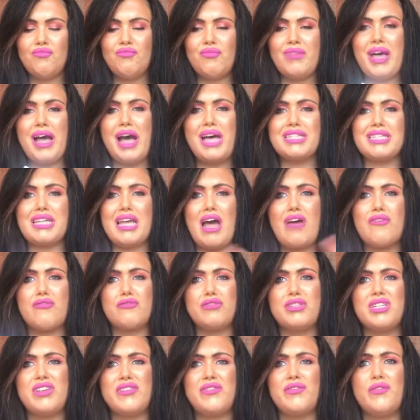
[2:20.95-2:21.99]
that has an
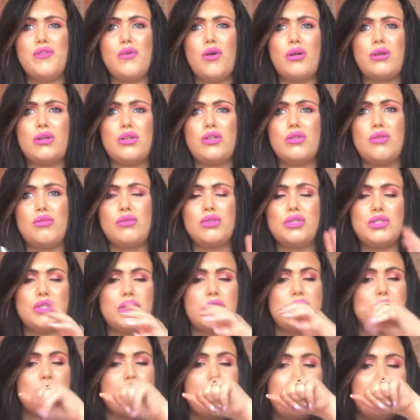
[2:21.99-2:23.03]
aftershave undertone to
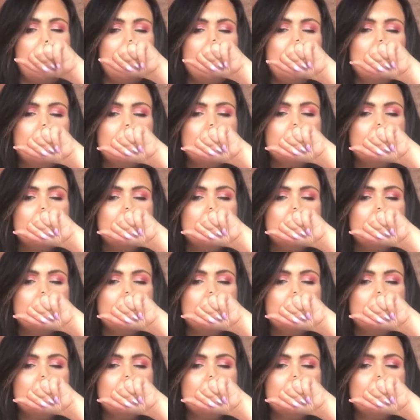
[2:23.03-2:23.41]
it as well.